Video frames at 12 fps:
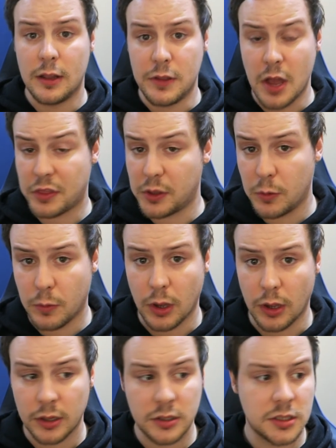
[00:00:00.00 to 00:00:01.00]
Nothing
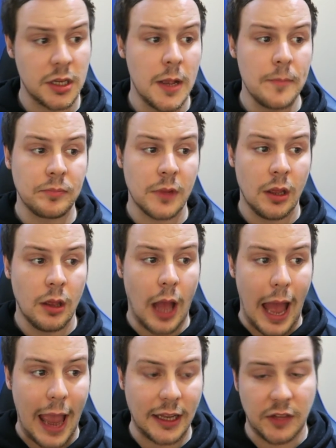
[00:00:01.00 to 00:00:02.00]
works.
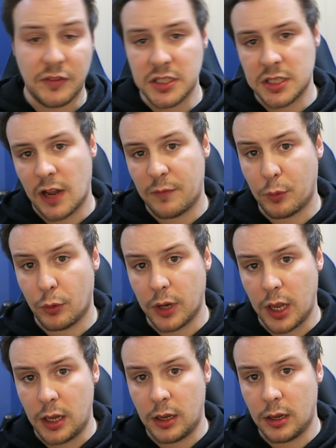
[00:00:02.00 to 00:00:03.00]
Activision have brought
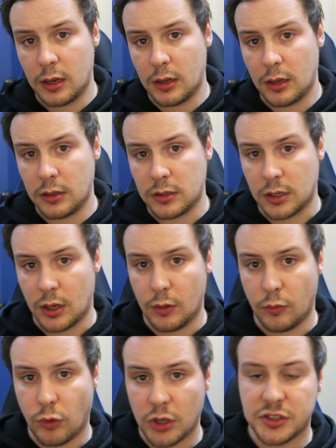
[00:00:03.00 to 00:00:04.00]
in,
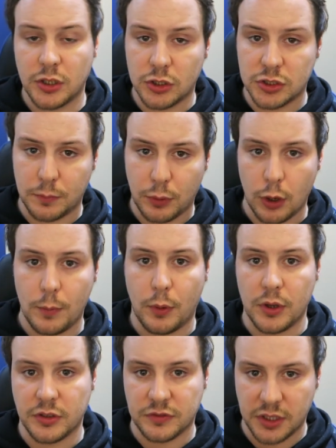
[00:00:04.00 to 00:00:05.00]
roster locks and pro
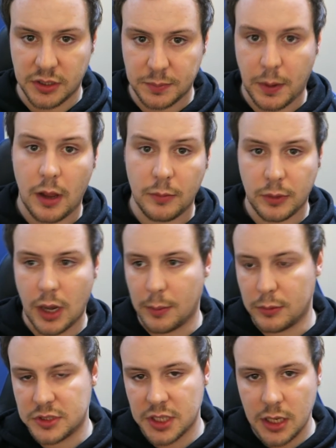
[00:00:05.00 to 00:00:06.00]
points. Obviously, there's part with
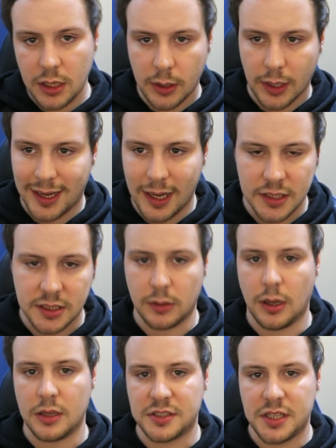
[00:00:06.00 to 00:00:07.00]
MLG. They had ESL
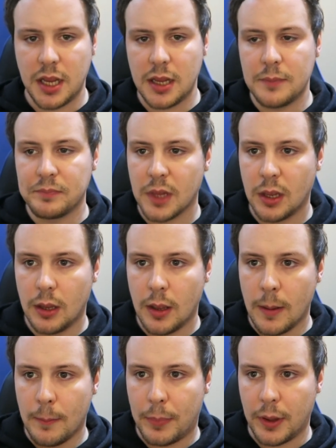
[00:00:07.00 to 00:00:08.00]
last year.
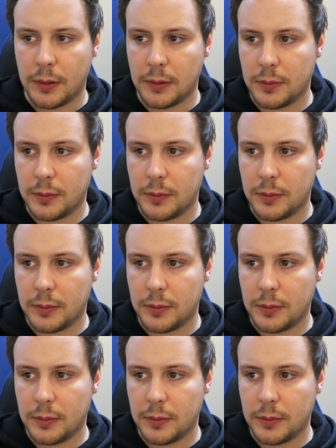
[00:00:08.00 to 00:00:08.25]
But